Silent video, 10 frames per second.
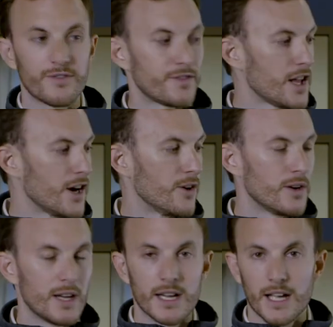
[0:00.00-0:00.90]
flow
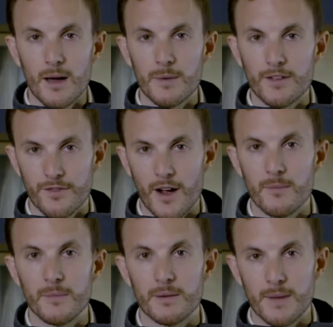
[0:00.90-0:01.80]
coming
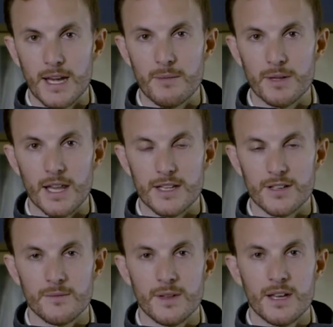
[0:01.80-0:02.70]
from my
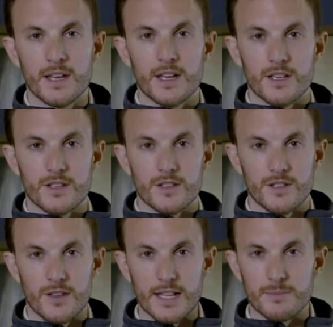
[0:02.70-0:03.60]
nebulizer.
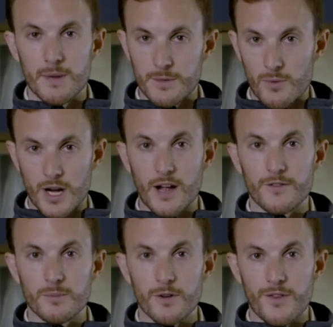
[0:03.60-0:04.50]
So that's much more
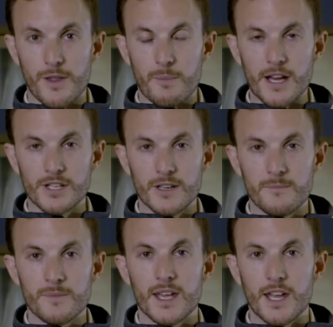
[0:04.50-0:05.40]
comfortable for the patient,
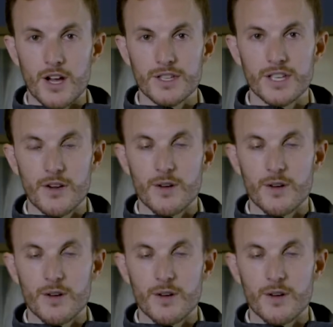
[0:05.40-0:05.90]
and also